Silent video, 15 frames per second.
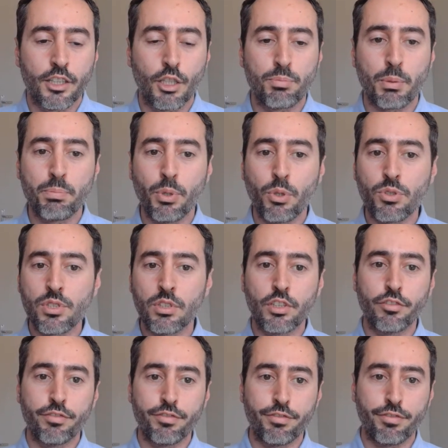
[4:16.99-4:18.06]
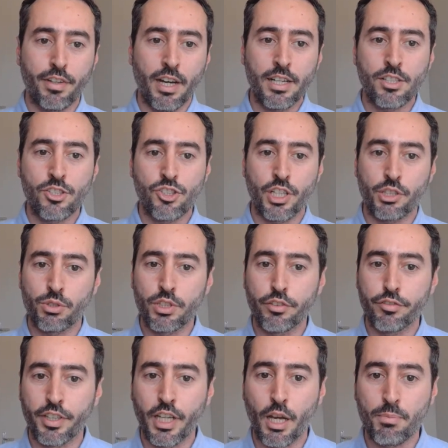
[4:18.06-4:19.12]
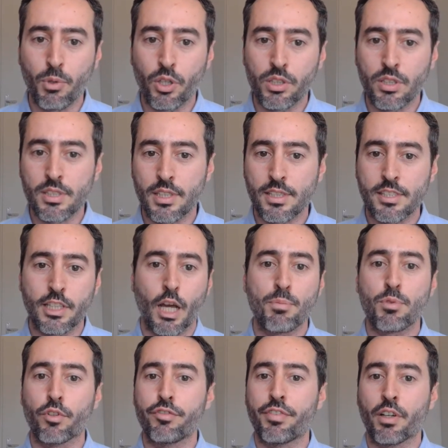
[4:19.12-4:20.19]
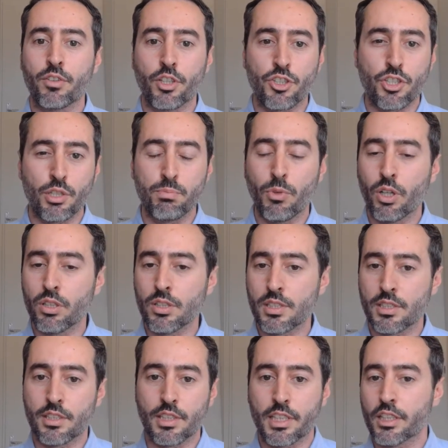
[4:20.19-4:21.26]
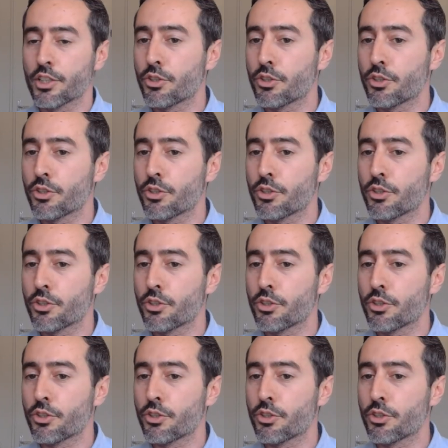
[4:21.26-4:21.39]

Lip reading: The proposal defines generative AI models as types of foundation models, and it